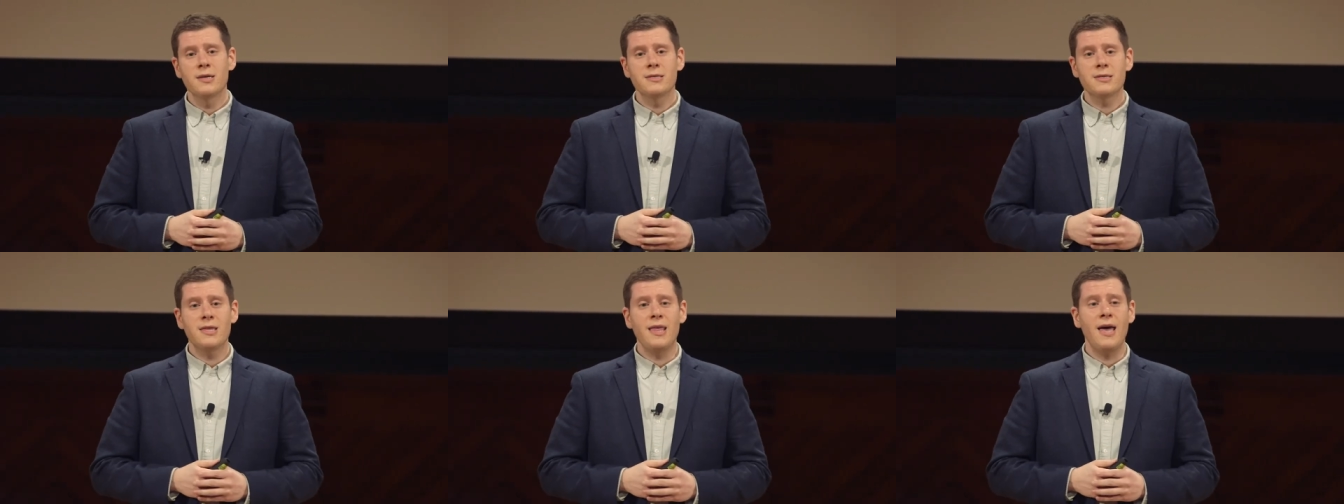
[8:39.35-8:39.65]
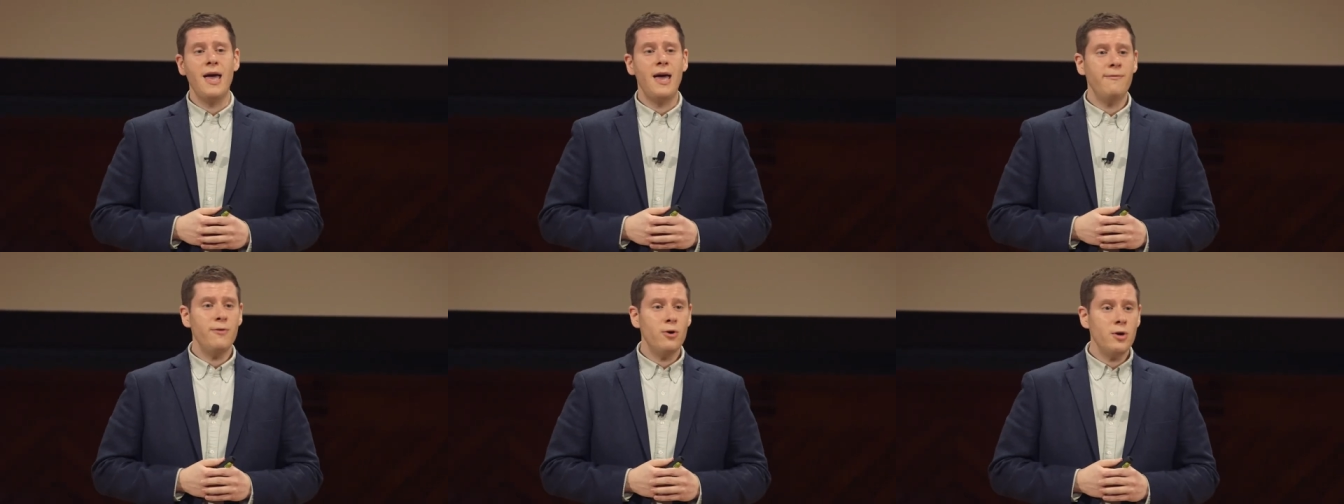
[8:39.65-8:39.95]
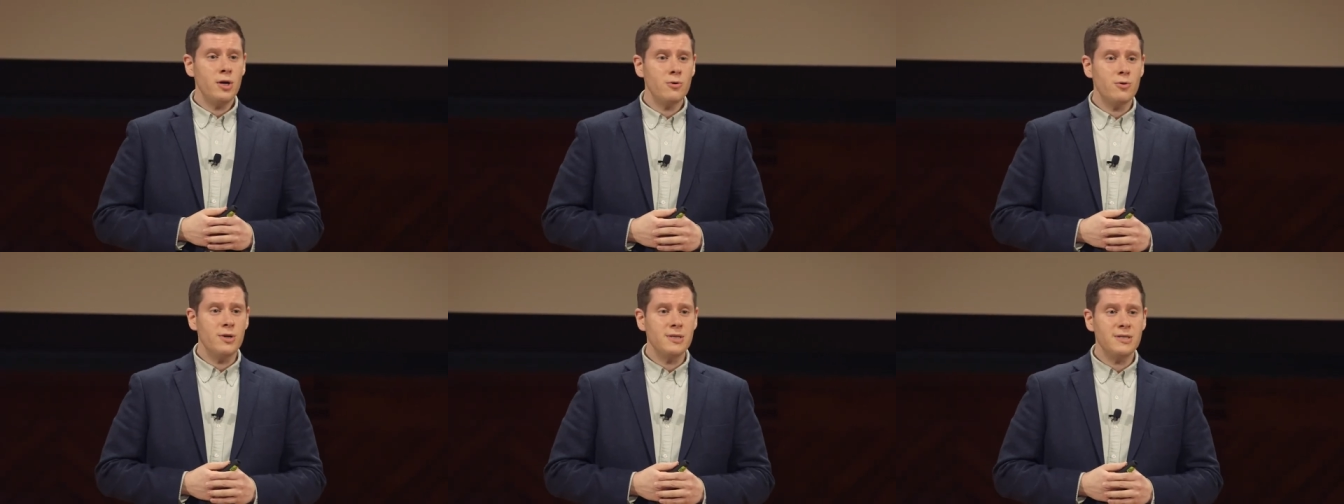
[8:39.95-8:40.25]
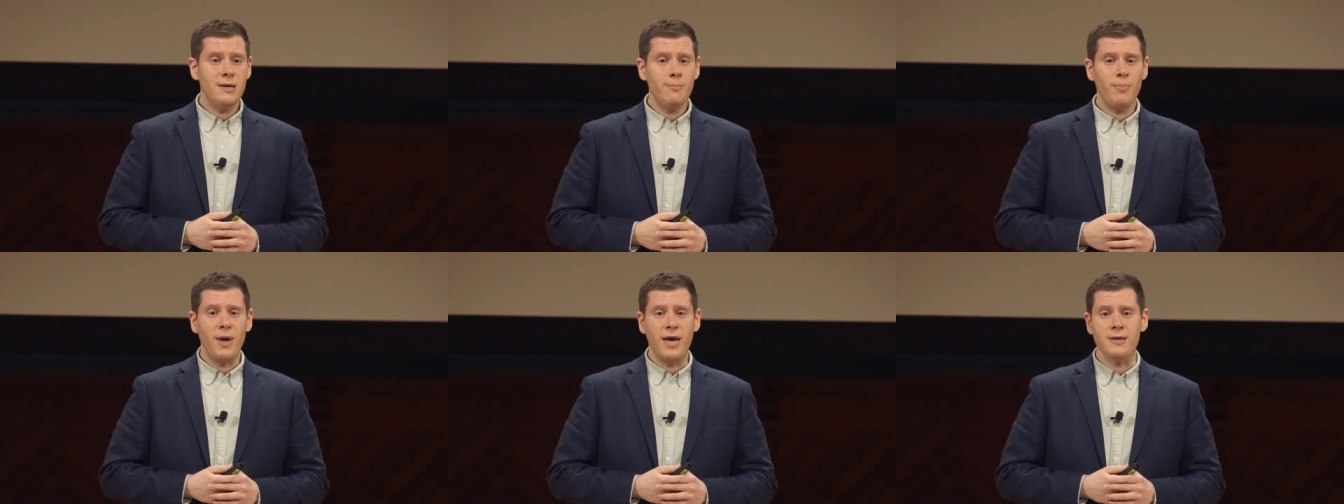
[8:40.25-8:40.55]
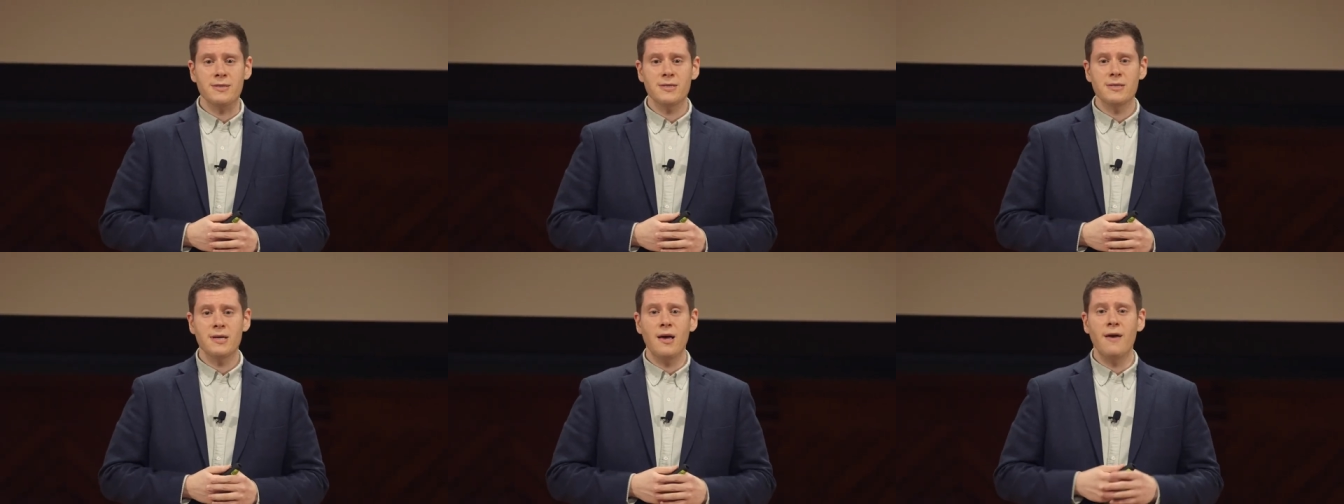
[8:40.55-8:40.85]
to the ever-increasing
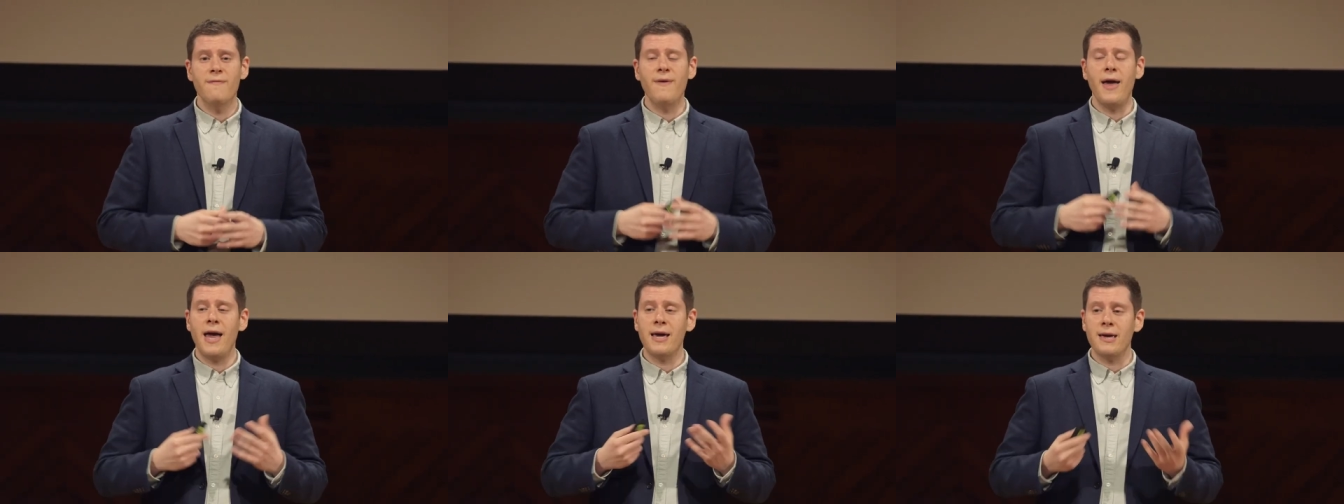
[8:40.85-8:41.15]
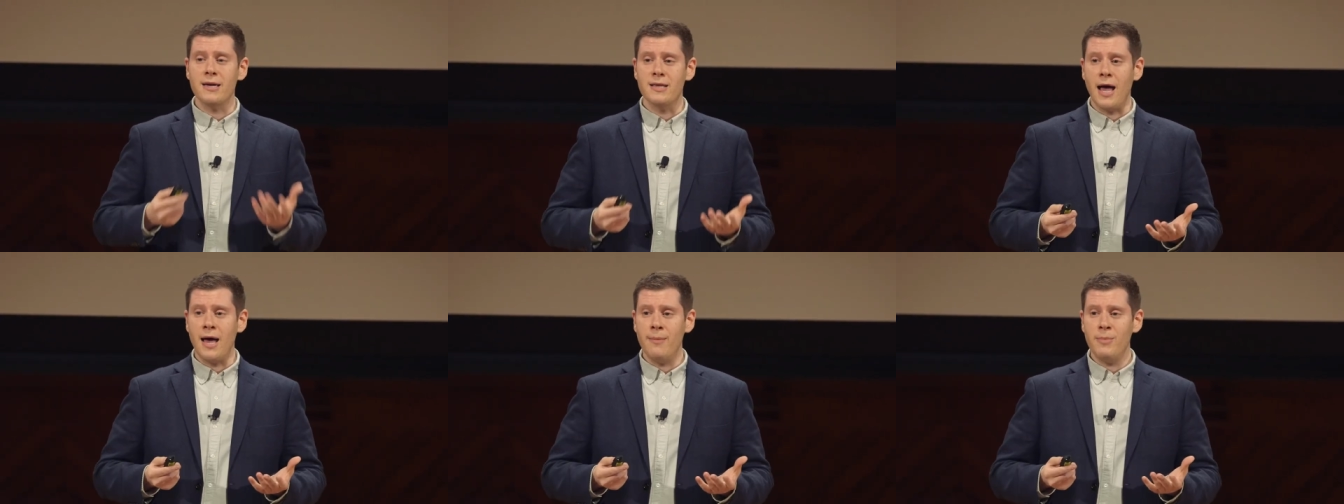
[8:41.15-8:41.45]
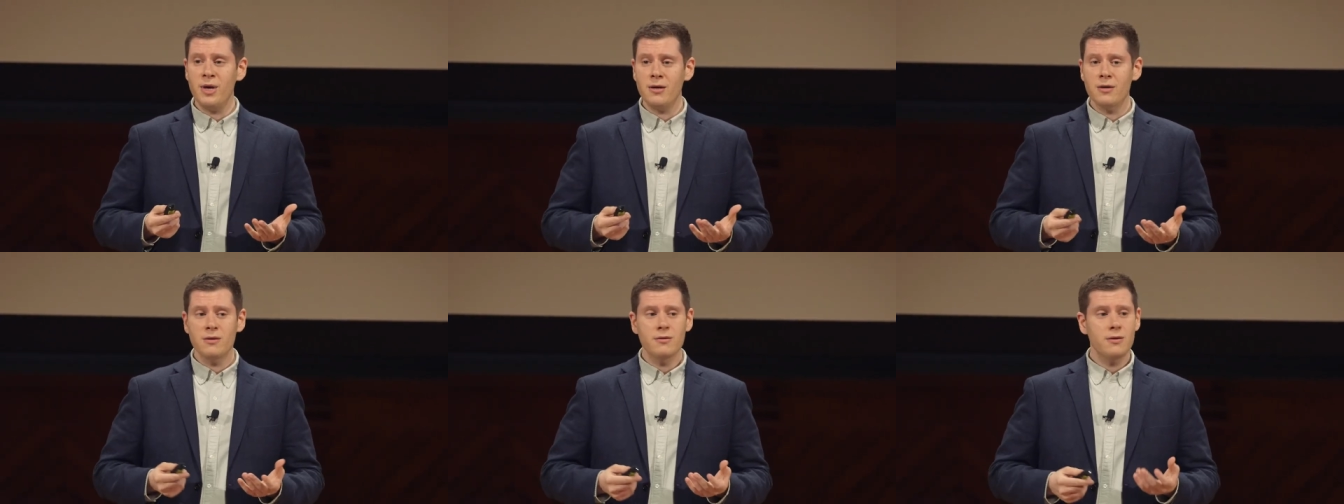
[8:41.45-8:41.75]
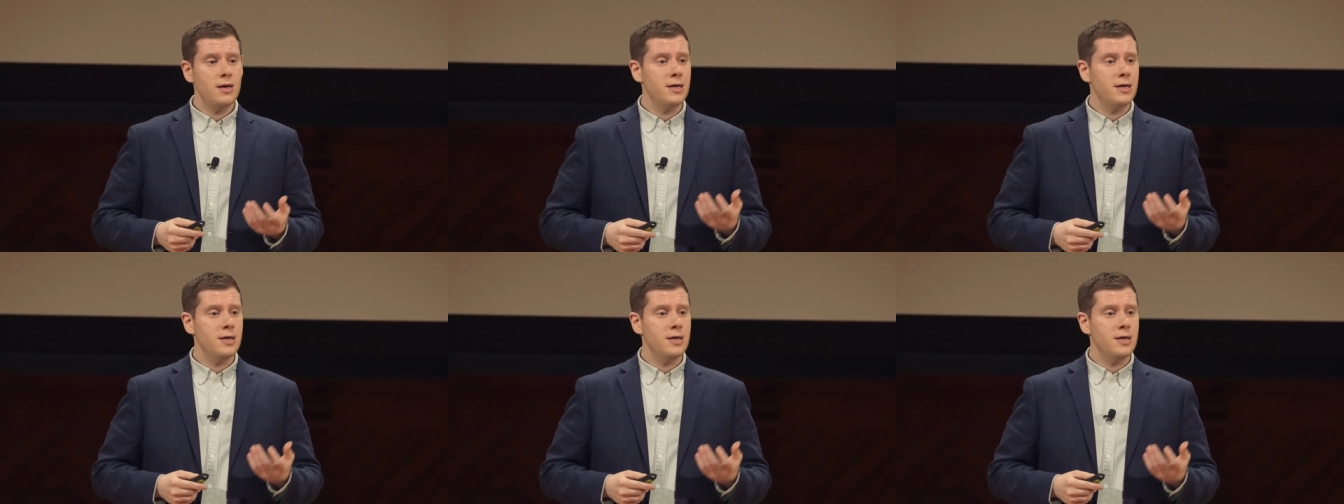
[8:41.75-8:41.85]
pace of economic